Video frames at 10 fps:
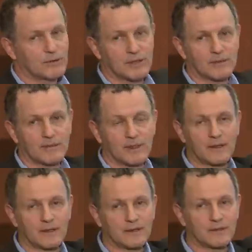
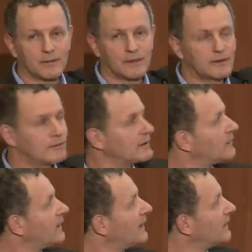treatment is relatively
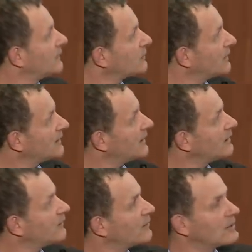flat, and the trend
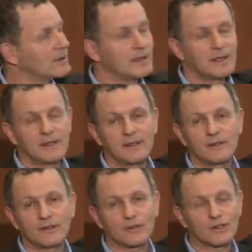line for
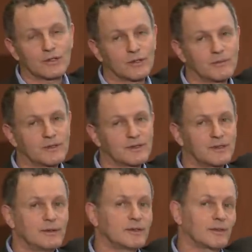search
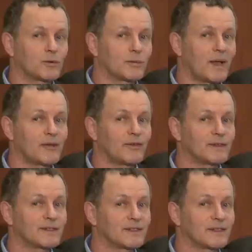terms using the word
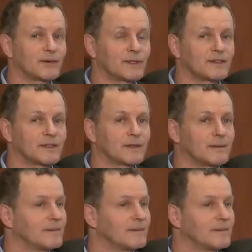mindfulness is increasing.